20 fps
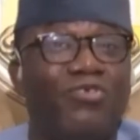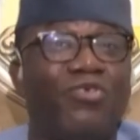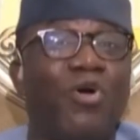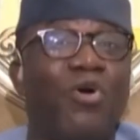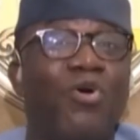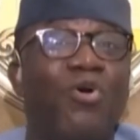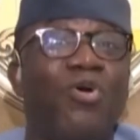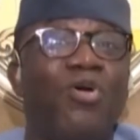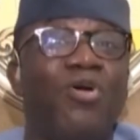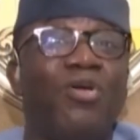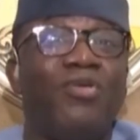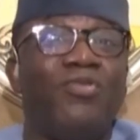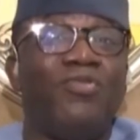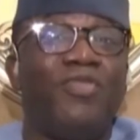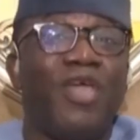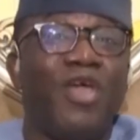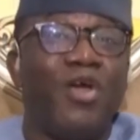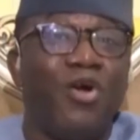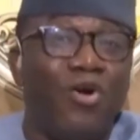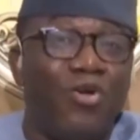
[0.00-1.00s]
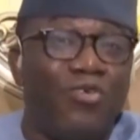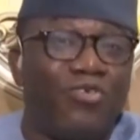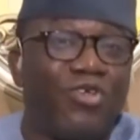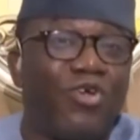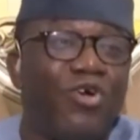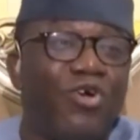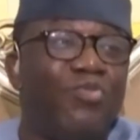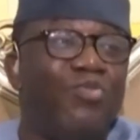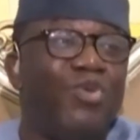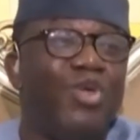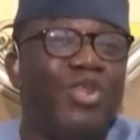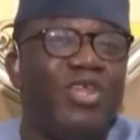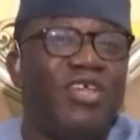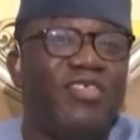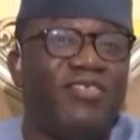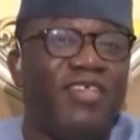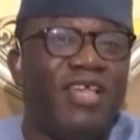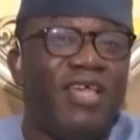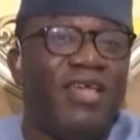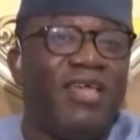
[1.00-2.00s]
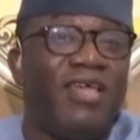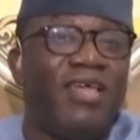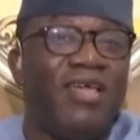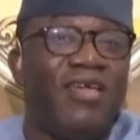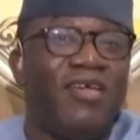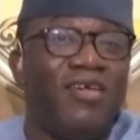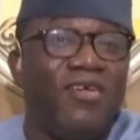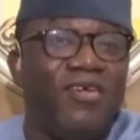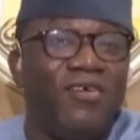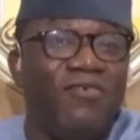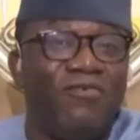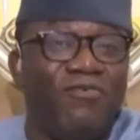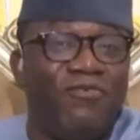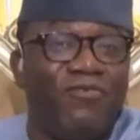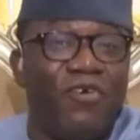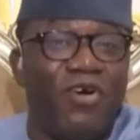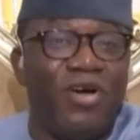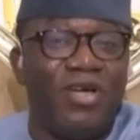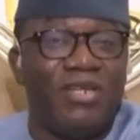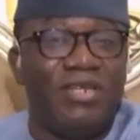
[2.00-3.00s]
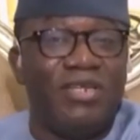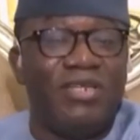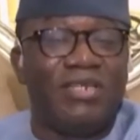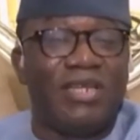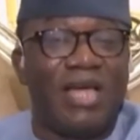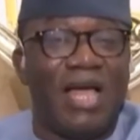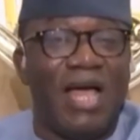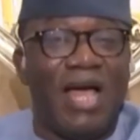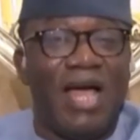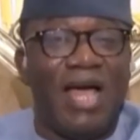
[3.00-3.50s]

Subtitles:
So the host community fund